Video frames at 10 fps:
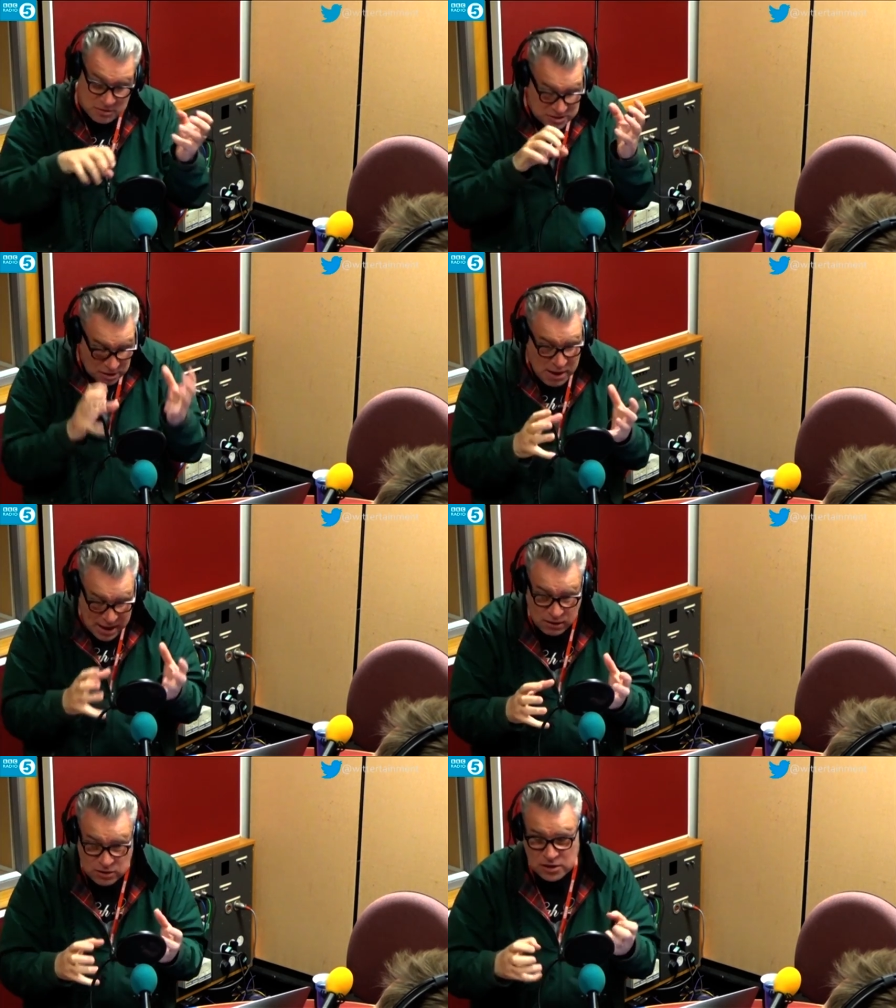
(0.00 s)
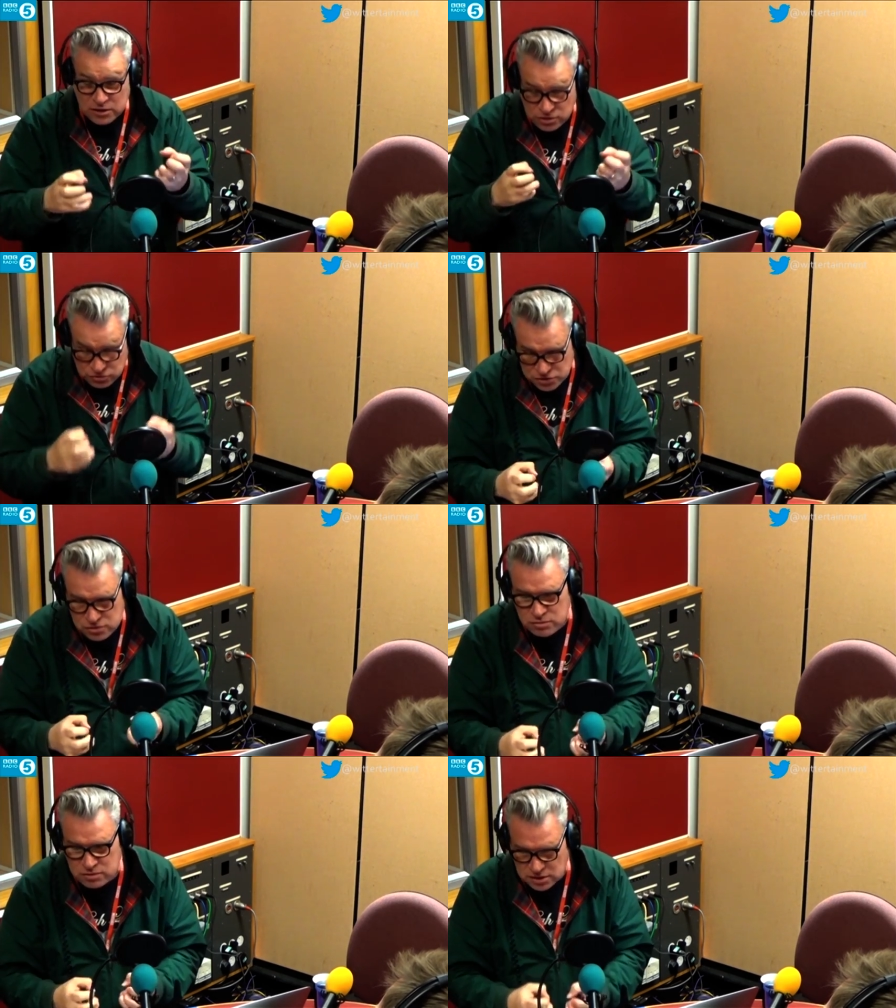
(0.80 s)
And somehow you
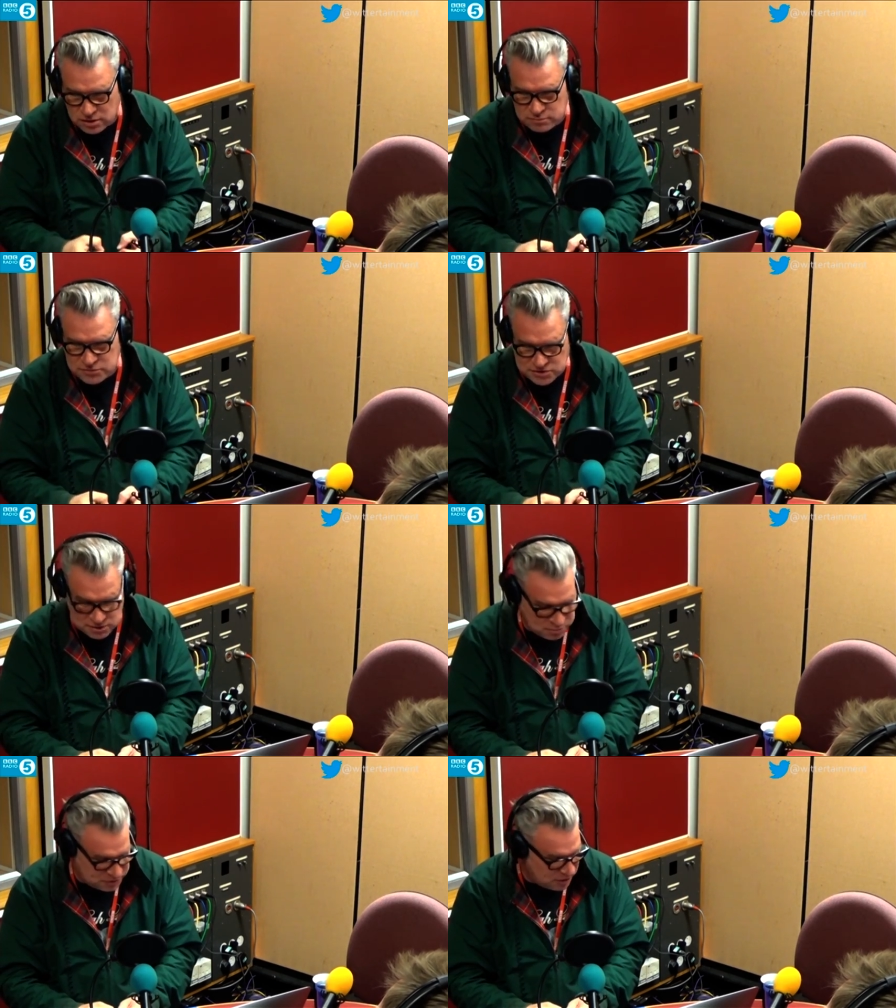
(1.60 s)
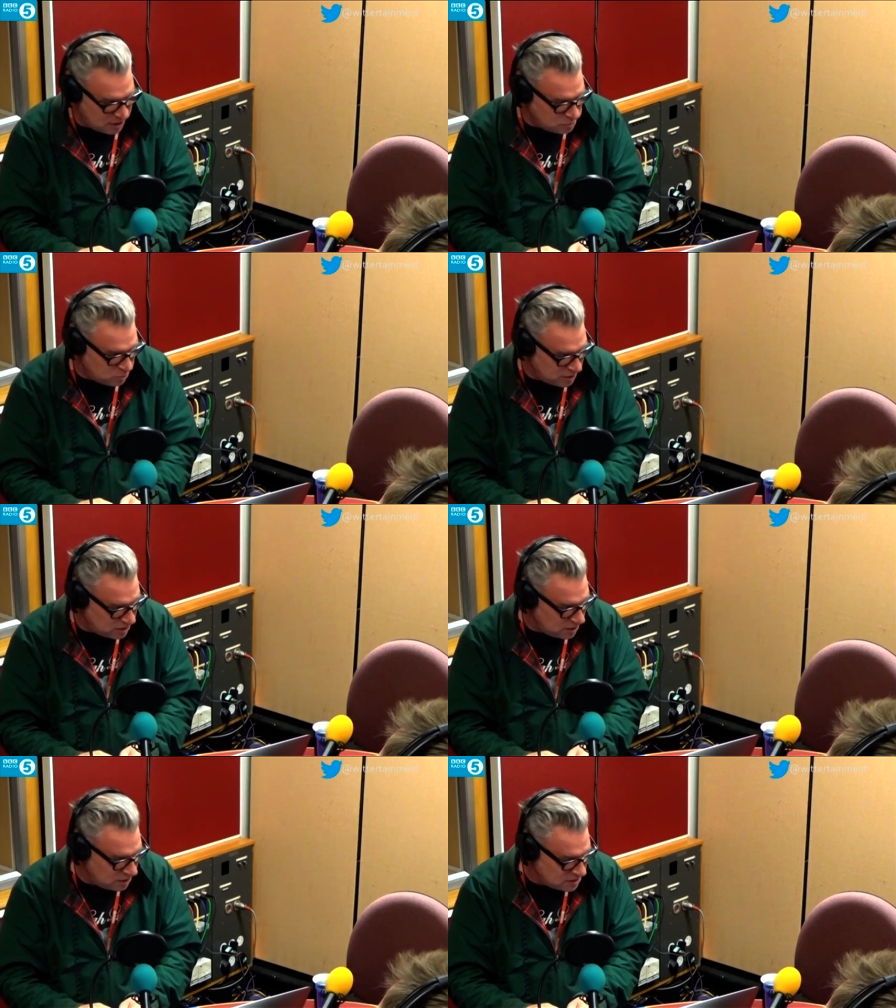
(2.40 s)
do come to sympathise
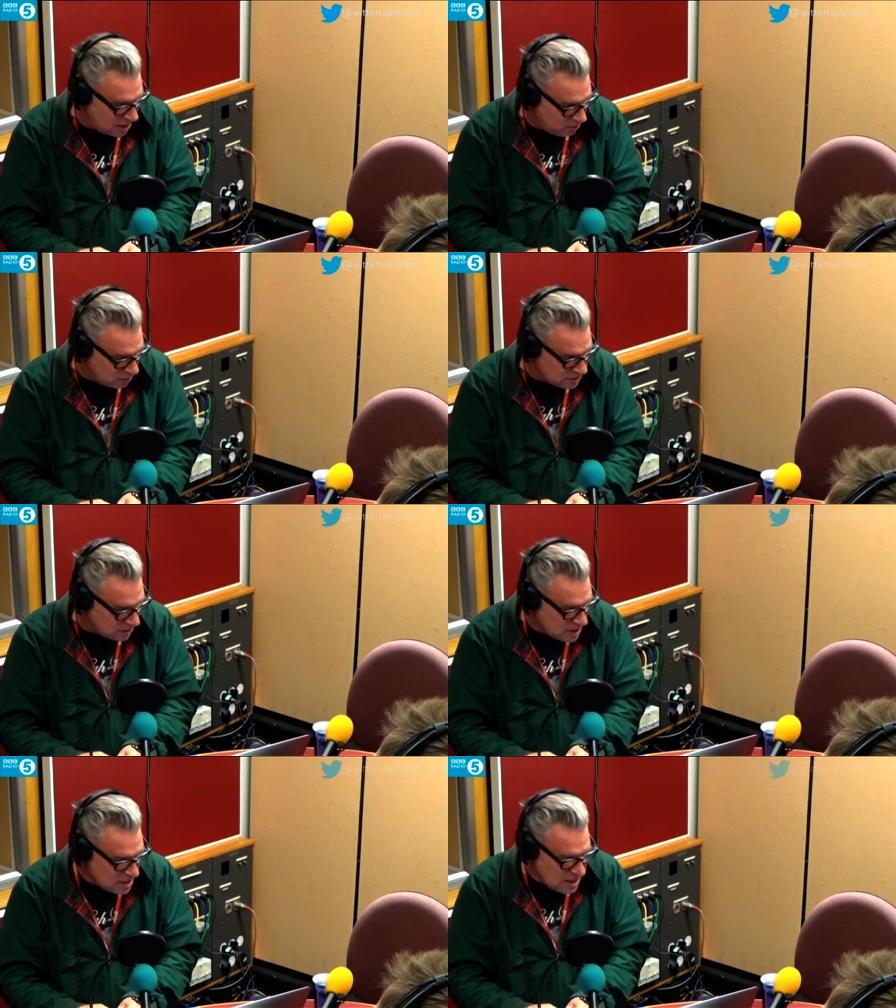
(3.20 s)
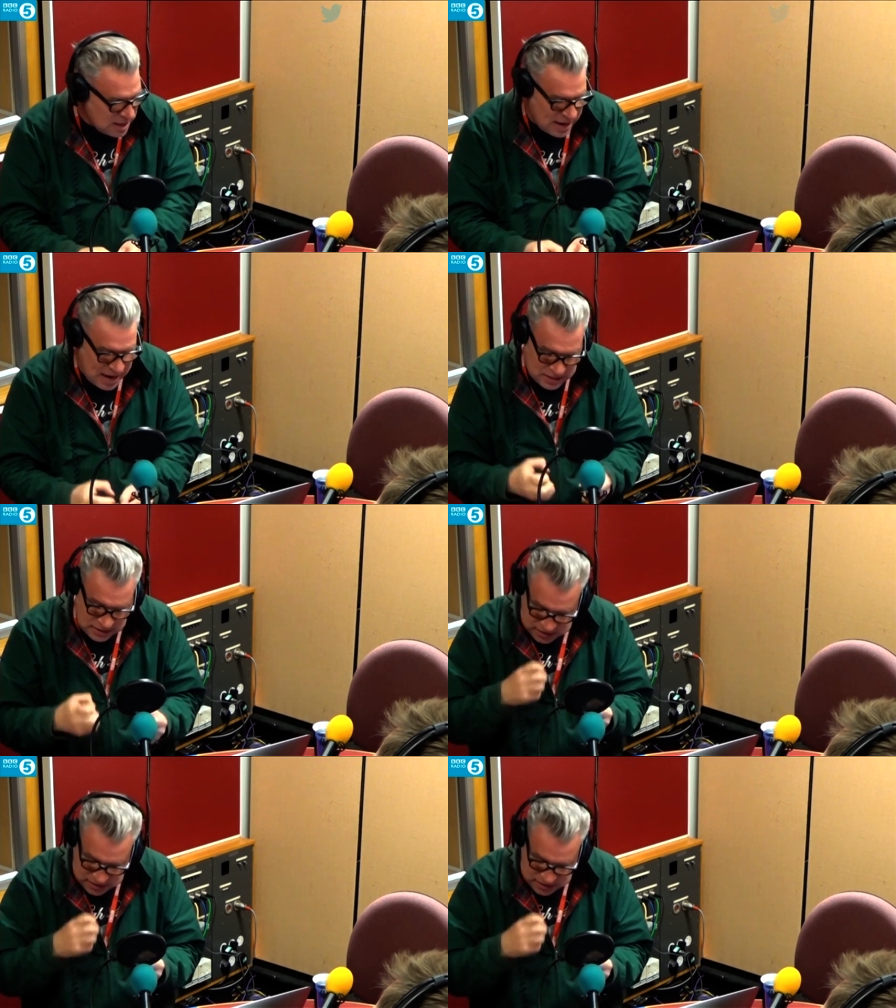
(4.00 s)
with his character, and